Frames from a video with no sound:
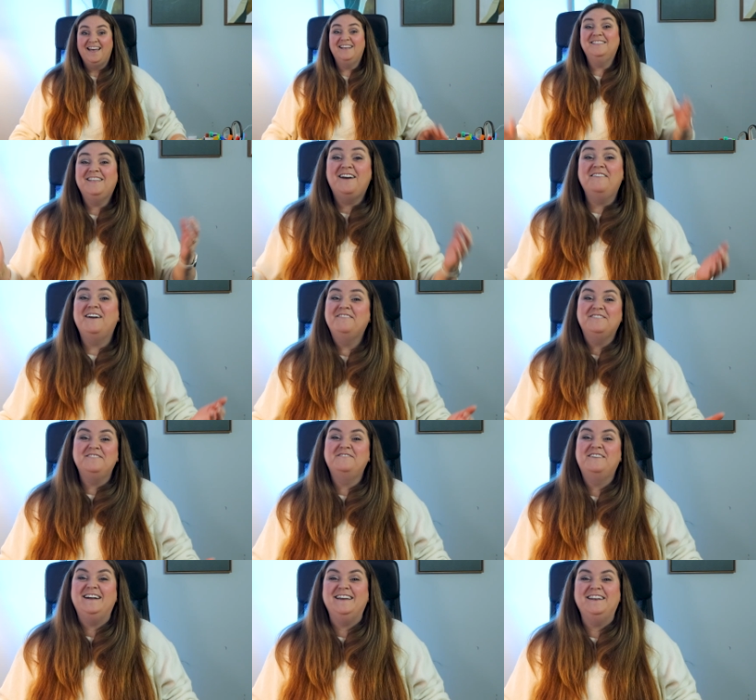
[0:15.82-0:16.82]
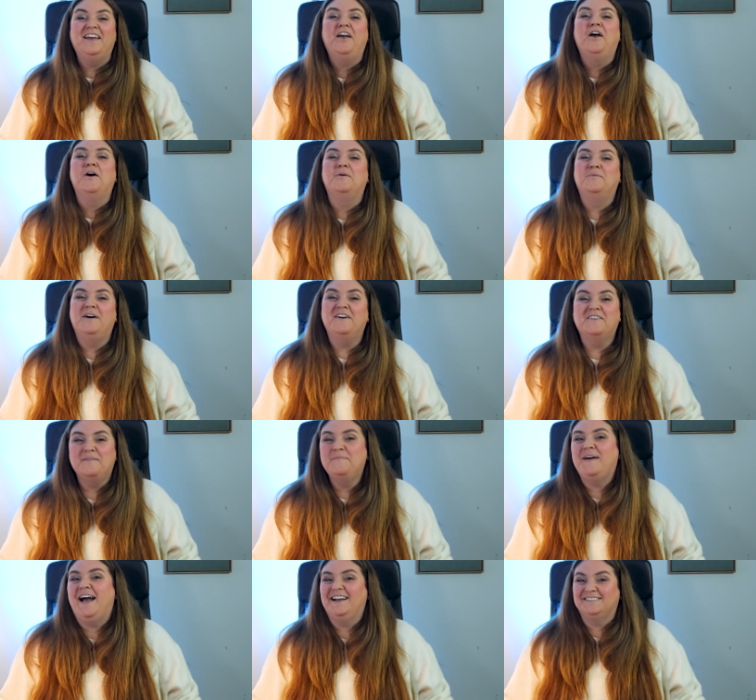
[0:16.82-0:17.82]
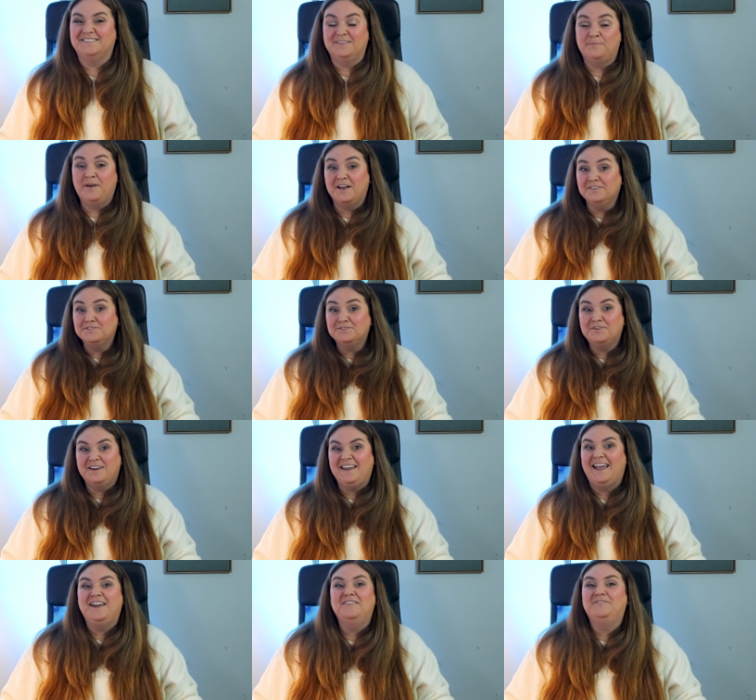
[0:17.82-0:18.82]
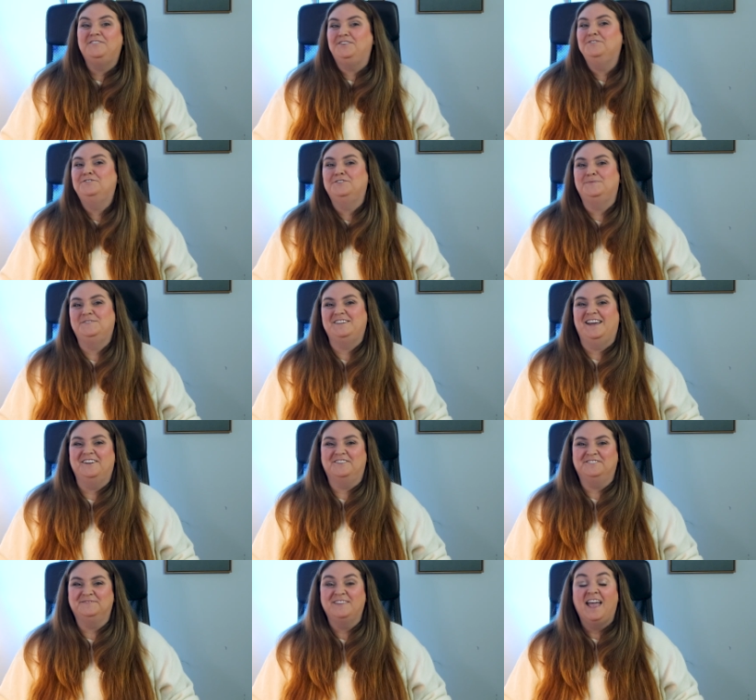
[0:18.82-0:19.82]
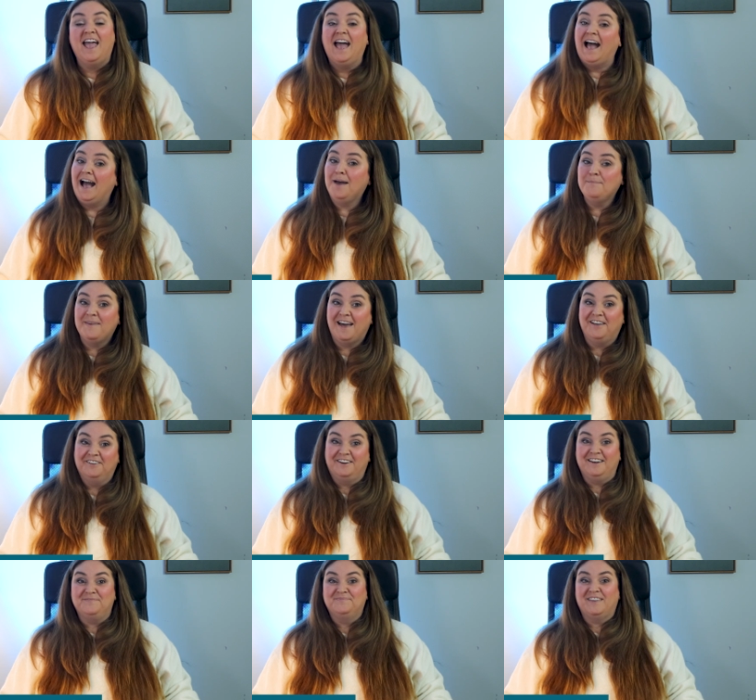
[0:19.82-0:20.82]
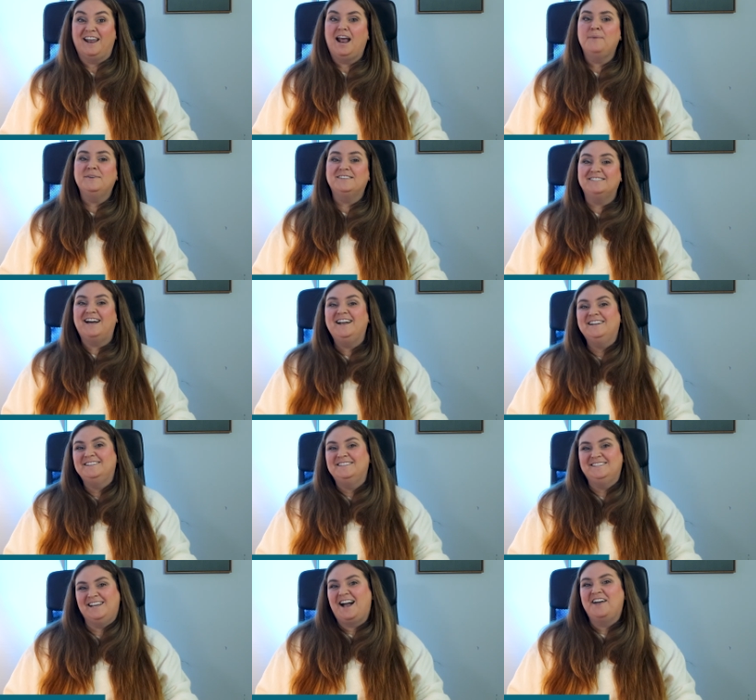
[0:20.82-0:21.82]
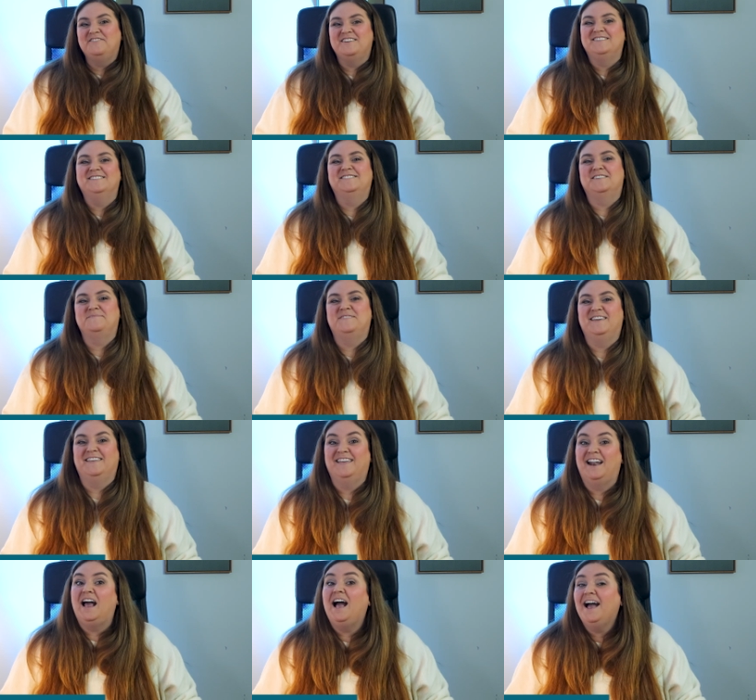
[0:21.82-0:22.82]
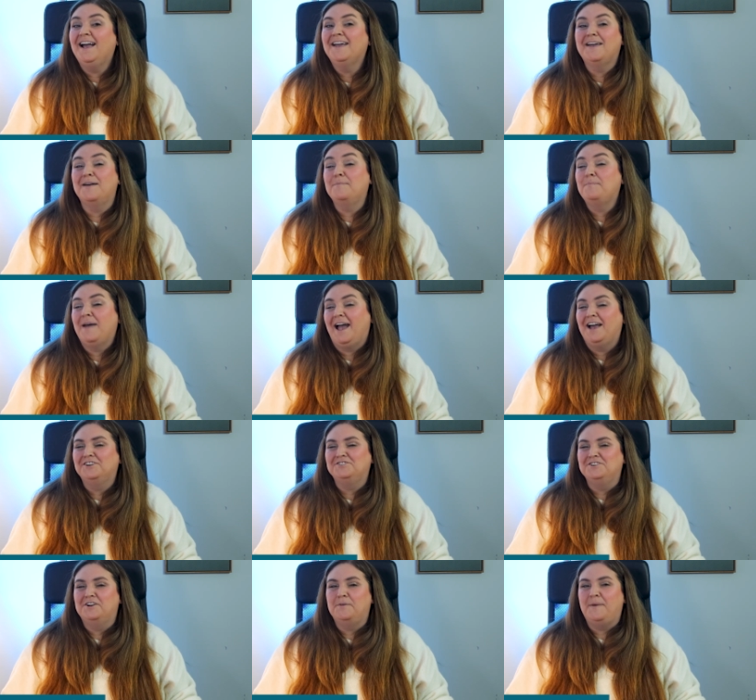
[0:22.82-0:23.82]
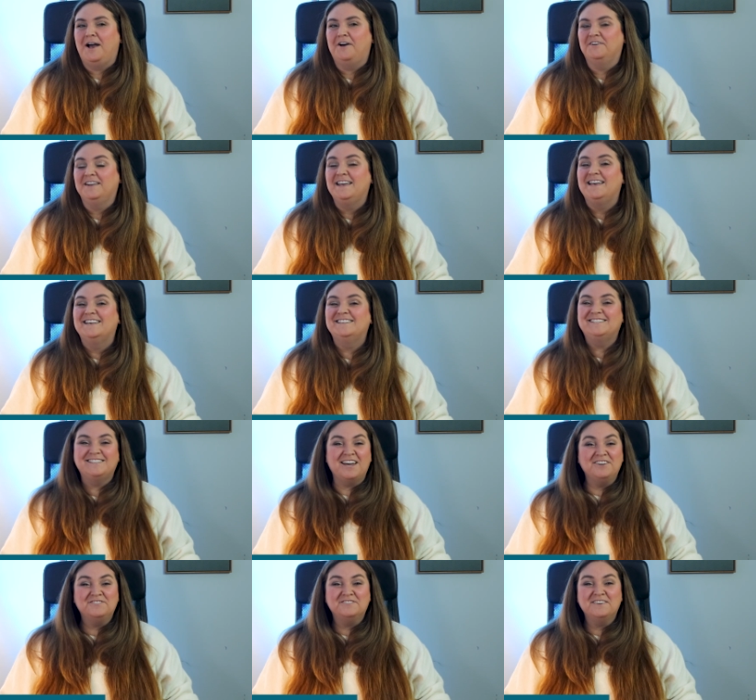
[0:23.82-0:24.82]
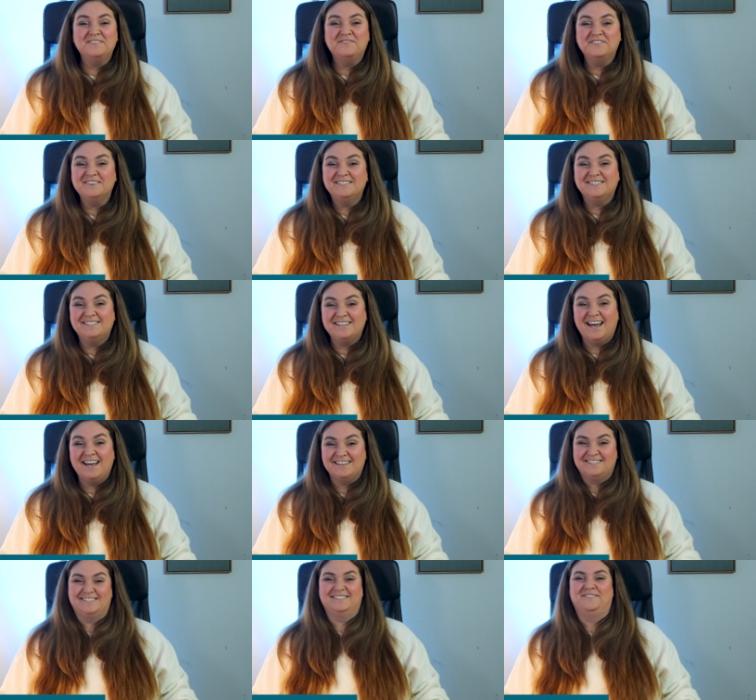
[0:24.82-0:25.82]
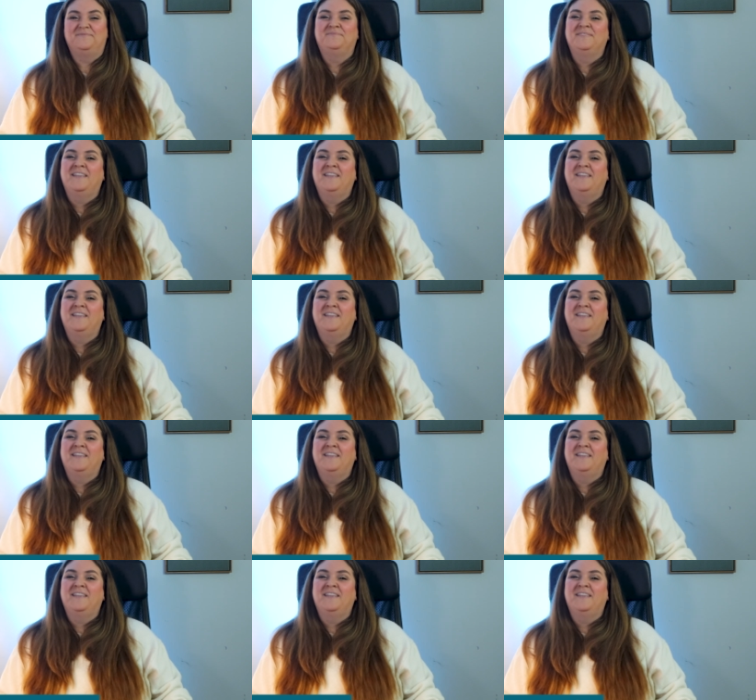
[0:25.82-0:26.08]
Hello everyone! Welcome back to the Puzzle Creative YouTube channel. I'm Mallory, and I'm excited to dive into something that I am passionate about: scheduling for success.